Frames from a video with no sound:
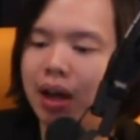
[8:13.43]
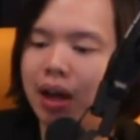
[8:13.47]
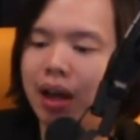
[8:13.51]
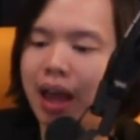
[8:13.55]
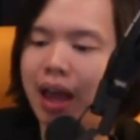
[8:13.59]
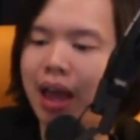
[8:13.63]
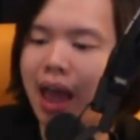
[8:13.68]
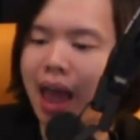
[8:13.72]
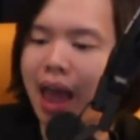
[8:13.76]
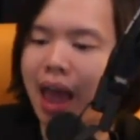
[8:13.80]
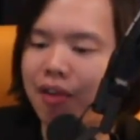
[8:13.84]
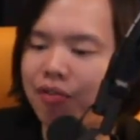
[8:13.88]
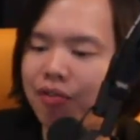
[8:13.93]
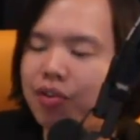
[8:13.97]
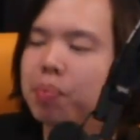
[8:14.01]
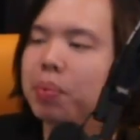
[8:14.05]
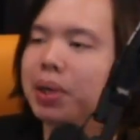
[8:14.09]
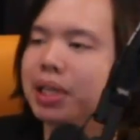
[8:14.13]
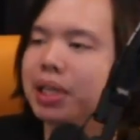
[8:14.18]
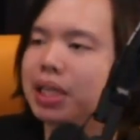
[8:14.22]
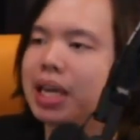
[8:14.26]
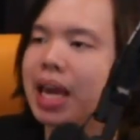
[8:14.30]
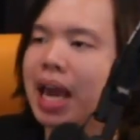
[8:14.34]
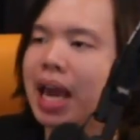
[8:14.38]

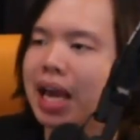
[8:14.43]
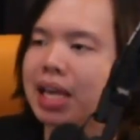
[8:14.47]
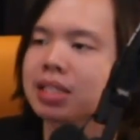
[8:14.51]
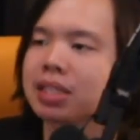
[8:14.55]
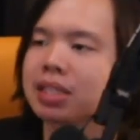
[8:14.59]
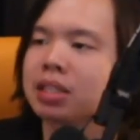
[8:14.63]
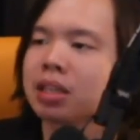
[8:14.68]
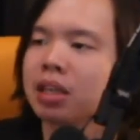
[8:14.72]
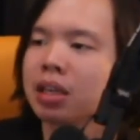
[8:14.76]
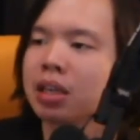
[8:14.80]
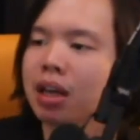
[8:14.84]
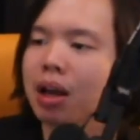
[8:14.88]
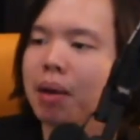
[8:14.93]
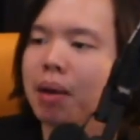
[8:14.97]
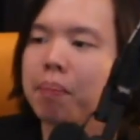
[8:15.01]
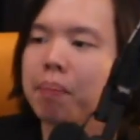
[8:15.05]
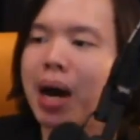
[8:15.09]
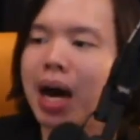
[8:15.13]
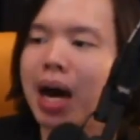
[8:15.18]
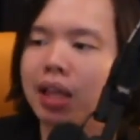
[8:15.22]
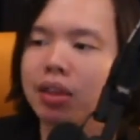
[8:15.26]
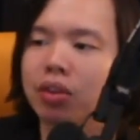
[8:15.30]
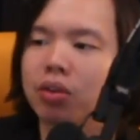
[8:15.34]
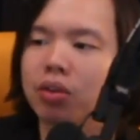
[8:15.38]
everybody has a
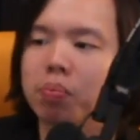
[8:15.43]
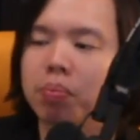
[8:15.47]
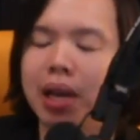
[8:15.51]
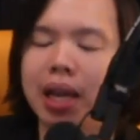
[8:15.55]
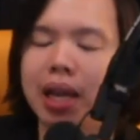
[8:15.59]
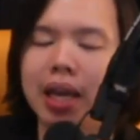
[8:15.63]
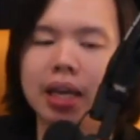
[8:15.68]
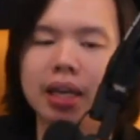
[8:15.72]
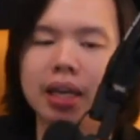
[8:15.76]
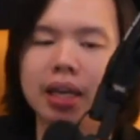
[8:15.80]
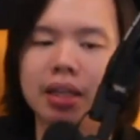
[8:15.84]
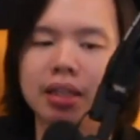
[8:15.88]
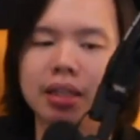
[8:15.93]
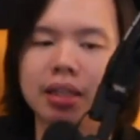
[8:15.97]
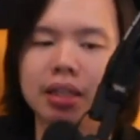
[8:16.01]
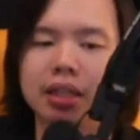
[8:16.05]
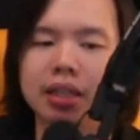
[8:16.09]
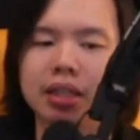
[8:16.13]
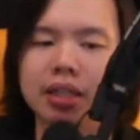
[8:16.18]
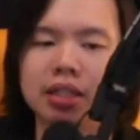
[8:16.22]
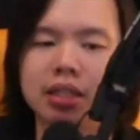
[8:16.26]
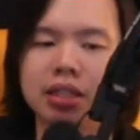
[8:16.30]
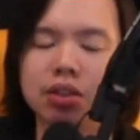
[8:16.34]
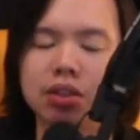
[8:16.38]
part to play in
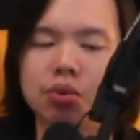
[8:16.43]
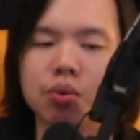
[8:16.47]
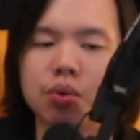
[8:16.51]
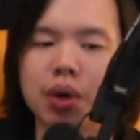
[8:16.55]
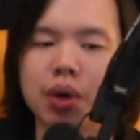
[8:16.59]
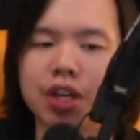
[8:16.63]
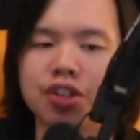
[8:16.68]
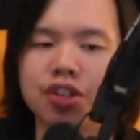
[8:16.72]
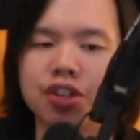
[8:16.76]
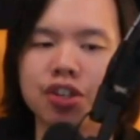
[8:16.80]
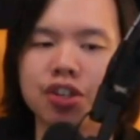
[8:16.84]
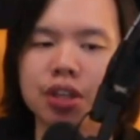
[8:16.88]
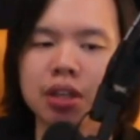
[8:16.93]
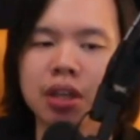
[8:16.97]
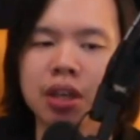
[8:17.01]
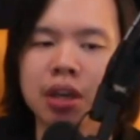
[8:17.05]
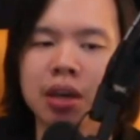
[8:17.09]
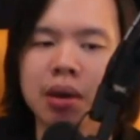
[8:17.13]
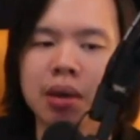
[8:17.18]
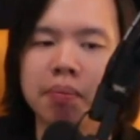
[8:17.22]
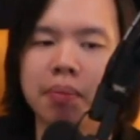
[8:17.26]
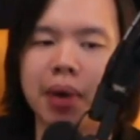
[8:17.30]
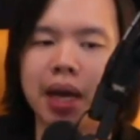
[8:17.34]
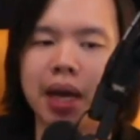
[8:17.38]
this situation.
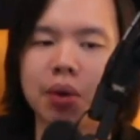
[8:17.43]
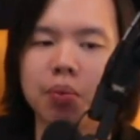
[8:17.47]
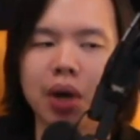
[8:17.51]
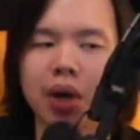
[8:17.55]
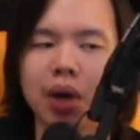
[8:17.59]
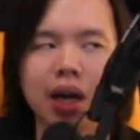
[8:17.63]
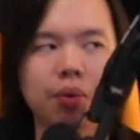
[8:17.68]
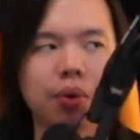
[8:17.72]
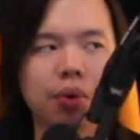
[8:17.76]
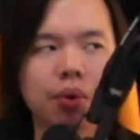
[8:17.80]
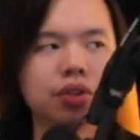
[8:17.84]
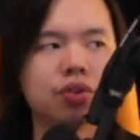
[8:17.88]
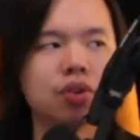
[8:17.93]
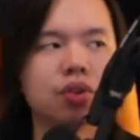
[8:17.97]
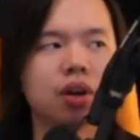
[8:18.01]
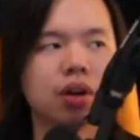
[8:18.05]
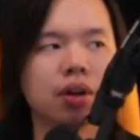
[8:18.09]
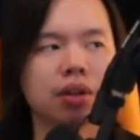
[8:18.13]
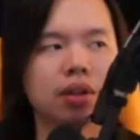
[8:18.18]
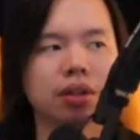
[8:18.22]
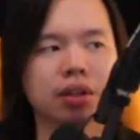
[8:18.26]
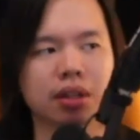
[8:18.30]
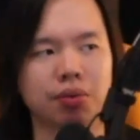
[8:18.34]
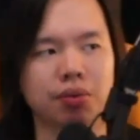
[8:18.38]
But
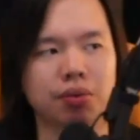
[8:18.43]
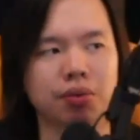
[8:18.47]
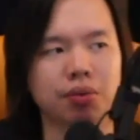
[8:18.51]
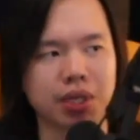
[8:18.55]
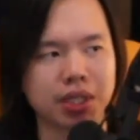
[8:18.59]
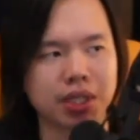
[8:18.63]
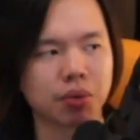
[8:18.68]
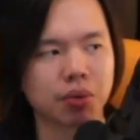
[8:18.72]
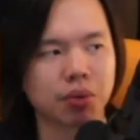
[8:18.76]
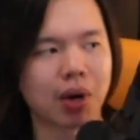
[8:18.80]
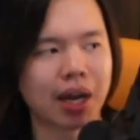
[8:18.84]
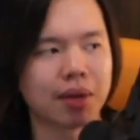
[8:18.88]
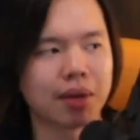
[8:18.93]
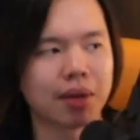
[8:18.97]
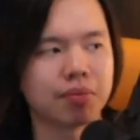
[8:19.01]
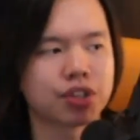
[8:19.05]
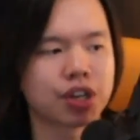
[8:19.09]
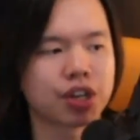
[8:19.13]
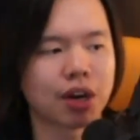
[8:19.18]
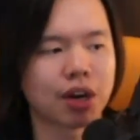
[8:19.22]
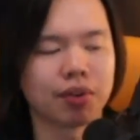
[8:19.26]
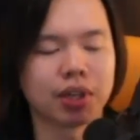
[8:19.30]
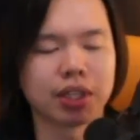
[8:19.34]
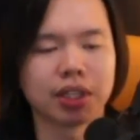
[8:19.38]
the reason why I'm
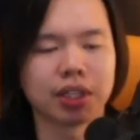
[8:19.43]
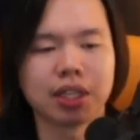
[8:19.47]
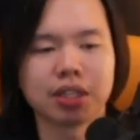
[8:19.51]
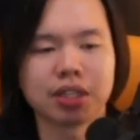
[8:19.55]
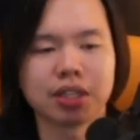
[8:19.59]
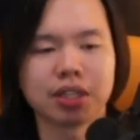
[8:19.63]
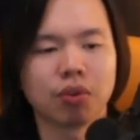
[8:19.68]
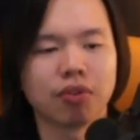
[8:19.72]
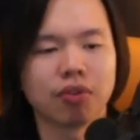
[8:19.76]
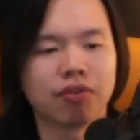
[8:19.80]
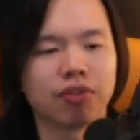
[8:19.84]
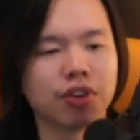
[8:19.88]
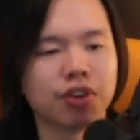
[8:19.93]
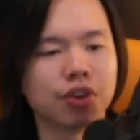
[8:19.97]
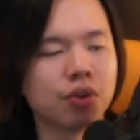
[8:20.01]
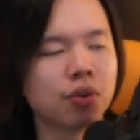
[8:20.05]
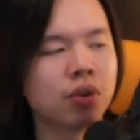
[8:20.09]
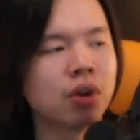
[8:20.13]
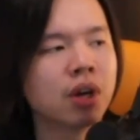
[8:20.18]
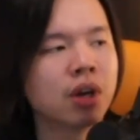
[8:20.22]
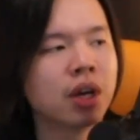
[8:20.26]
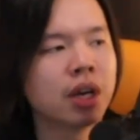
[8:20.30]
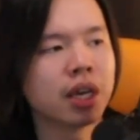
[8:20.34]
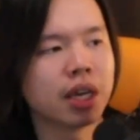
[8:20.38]
sharing this with you
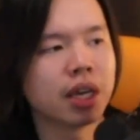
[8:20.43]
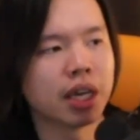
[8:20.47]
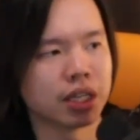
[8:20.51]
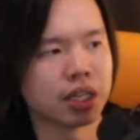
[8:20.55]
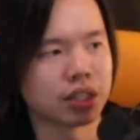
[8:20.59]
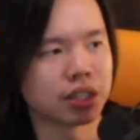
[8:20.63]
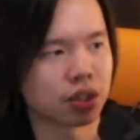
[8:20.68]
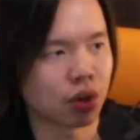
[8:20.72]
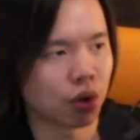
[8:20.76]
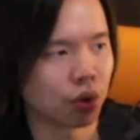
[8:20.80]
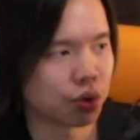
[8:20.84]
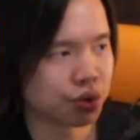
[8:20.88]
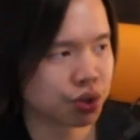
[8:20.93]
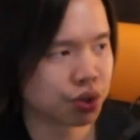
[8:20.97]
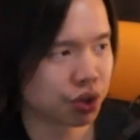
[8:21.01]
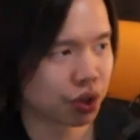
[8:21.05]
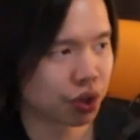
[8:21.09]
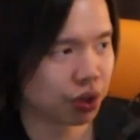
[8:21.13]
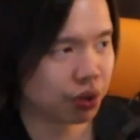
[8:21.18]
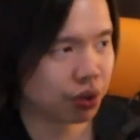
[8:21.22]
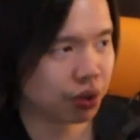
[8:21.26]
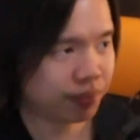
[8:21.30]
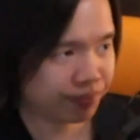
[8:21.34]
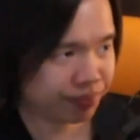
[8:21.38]
is
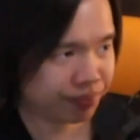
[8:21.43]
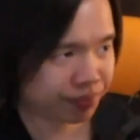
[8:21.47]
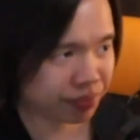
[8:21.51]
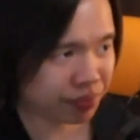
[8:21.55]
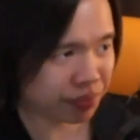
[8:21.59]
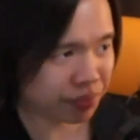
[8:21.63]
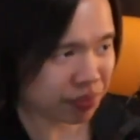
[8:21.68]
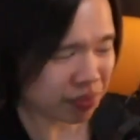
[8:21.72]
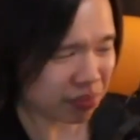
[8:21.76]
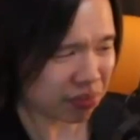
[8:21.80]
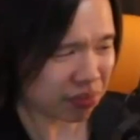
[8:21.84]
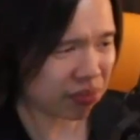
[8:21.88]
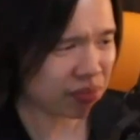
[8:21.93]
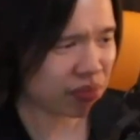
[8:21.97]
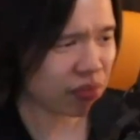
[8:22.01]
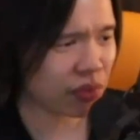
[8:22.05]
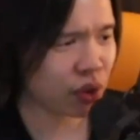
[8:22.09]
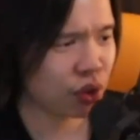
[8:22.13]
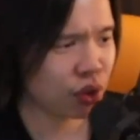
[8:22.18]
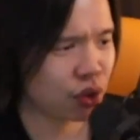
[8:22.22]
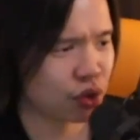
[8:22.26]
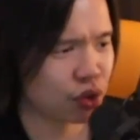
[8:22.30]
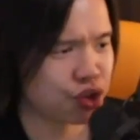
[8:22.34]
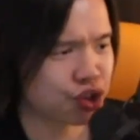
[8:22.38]
also
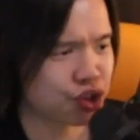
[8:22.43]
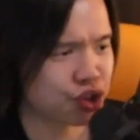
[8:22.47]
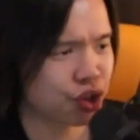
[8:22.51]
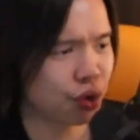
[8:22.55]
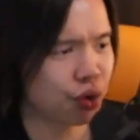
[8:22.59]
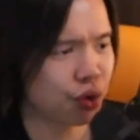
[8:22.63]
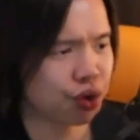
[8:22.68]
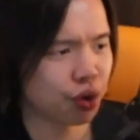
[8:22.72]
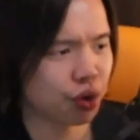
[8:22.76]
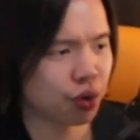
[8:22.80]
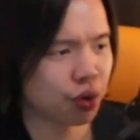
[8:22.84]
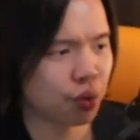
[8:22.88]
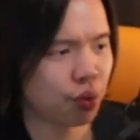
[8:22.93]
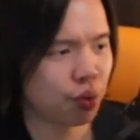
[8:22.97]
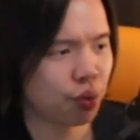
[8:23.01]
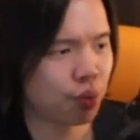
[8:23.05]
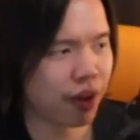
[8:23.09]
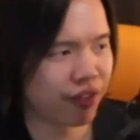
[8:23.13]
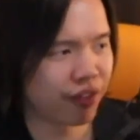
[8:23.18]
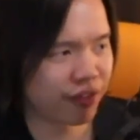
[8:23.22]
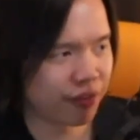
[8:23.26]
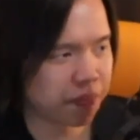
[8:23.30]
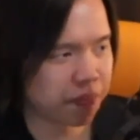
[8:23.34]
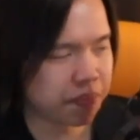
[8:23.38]
to show you with
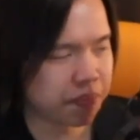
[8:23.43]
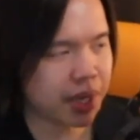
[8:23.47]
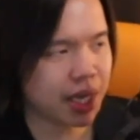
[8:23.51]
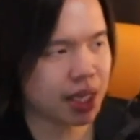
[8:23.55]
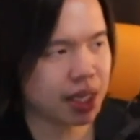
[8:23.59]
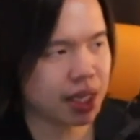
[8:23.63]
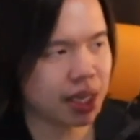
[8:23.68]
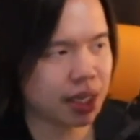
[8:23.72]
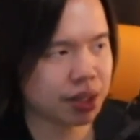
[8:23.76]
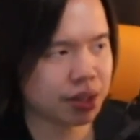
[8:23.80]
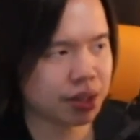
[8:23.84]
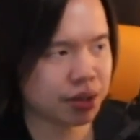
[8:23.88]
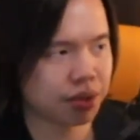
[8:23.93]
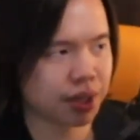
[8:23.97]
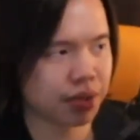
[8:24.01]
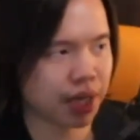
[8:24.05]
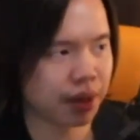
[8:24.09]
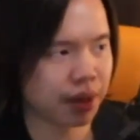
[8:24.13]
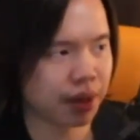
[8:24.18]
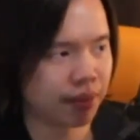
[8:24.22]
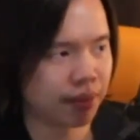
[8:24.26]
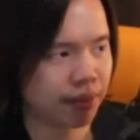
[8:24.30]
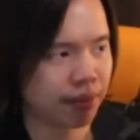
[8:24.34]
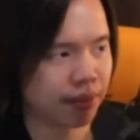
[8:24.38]
media today,
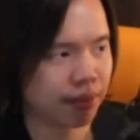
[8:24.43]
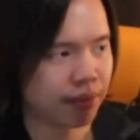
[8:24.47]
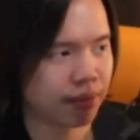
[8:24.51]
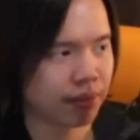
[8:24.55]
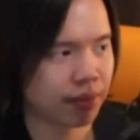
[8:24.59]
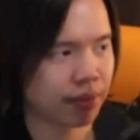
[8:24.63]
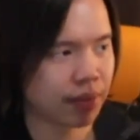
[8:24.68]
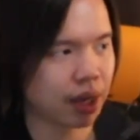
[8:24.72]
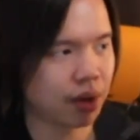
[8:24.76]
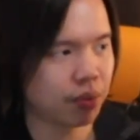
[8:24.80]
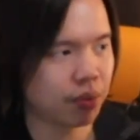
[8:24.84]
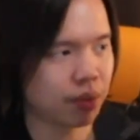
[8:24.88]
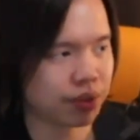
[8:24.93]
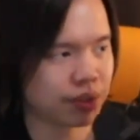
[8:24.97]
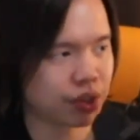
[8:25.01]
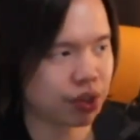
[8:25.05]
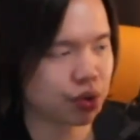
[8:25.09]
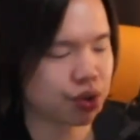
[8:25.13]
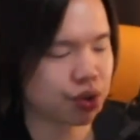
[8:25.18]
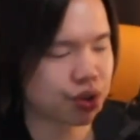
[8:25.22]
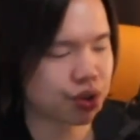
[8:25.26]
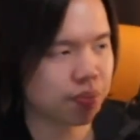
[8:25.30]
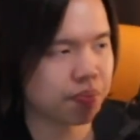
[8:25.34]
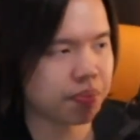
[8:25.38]
okay, with
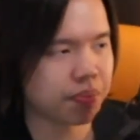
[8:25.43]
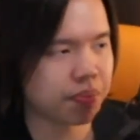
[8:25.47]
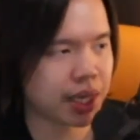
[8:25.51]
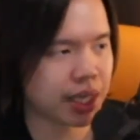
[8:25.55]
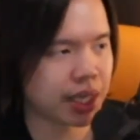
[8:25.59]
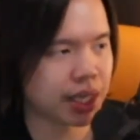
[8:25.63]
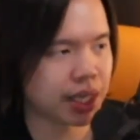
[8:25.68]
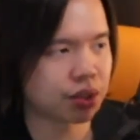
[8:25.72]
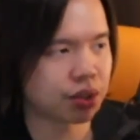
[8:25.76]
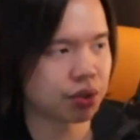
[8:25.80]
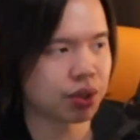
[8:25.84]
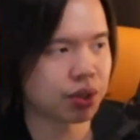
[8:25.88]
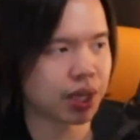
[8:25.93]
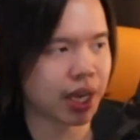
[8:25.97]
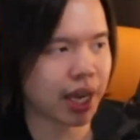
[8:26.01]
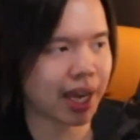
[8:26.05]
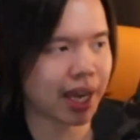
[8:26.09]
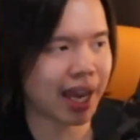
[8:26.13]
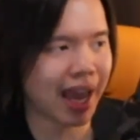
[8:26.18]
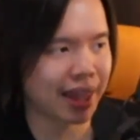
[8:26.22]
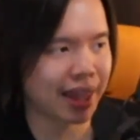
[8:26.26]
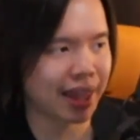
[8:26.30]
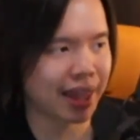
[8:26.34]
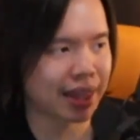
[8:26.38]
social media today
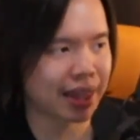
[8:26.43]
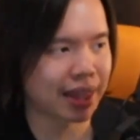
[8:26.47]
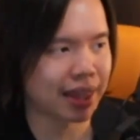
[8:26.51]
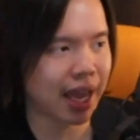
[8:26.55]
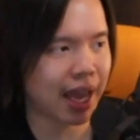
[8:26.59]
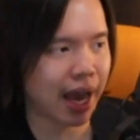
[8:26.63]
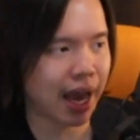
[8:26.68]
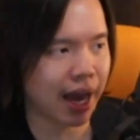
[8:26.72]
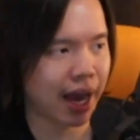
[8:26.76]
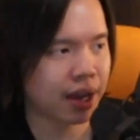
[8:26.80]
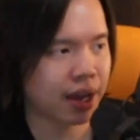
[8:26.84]
and AI,